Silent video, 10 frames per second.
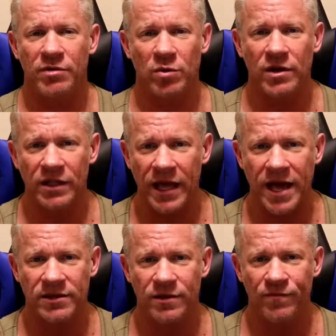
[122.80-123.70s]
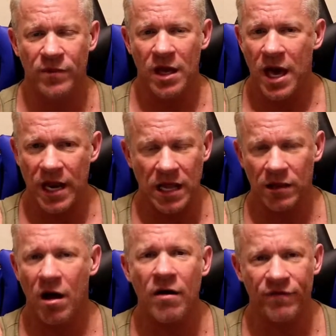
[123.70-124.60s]
between the legs, and I
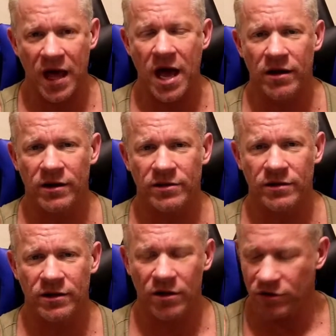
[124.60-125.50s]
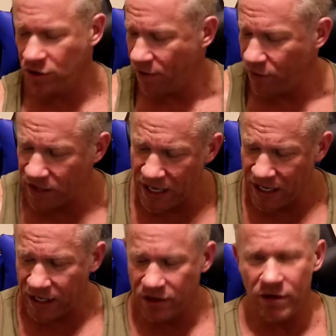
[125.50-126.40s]
love that. It's so when you
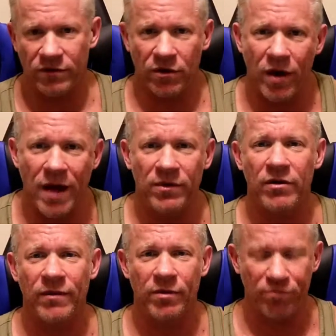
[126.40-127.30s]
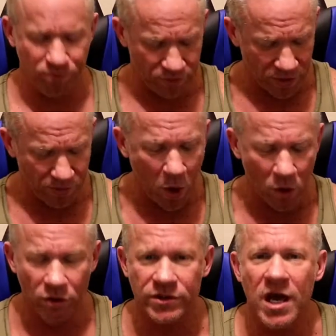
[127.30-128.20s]
get in it, you have to grab the
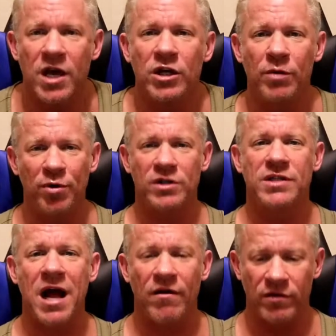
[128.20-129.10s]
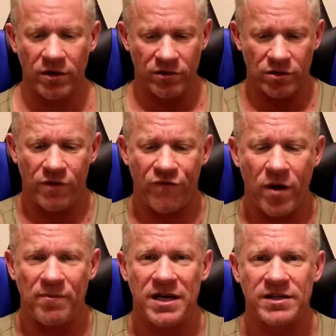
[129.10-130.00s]
poles, you push down so the
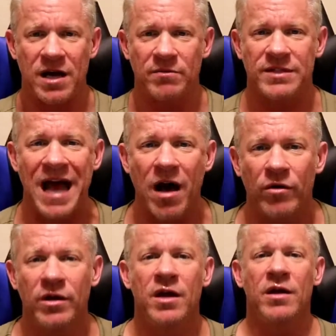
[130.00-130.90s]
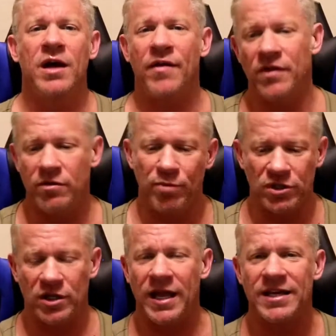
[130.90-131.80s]
front piece comes down, and then you
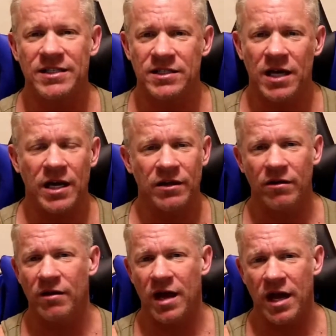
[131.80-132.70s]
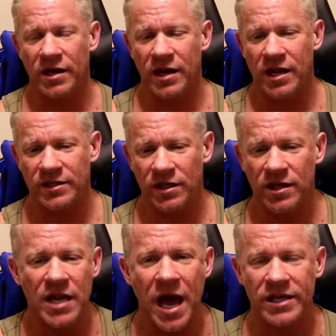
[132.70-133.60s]
put your legs inside there, and it's a
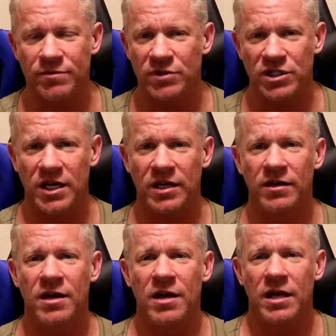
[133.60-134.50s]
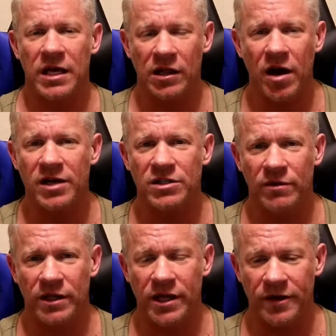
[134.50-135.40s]
nice machine. It locks
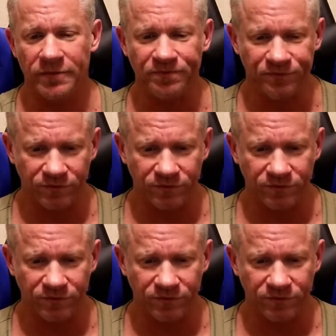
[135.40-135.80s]
you in there,